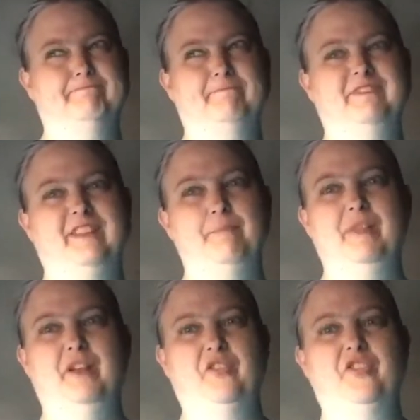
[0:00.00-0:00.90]
10
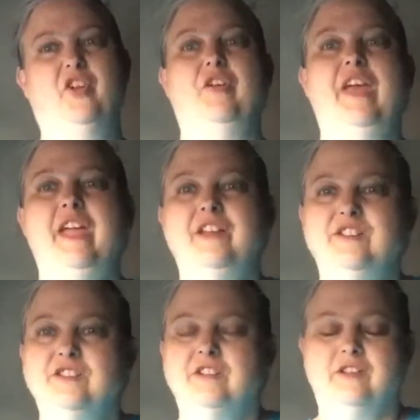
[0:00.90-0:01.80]
minutes till 8
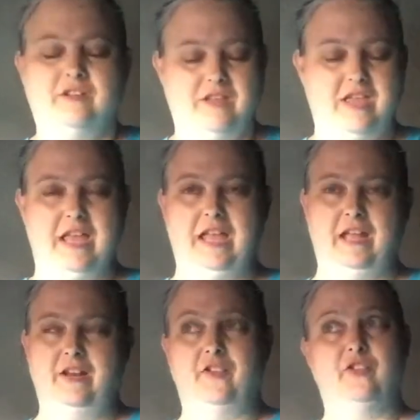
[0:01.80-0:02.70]

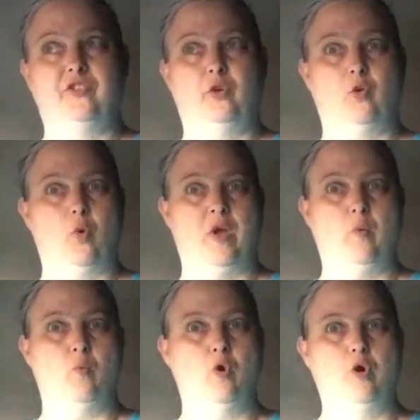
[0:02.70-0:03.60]
and it's still quite
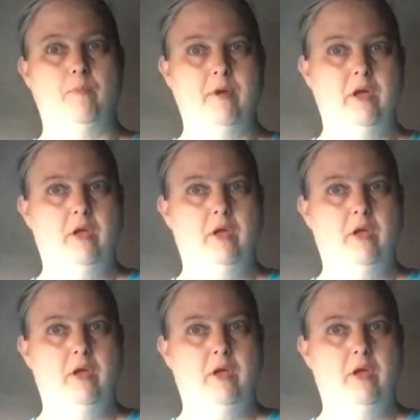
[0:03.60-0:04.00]
warm.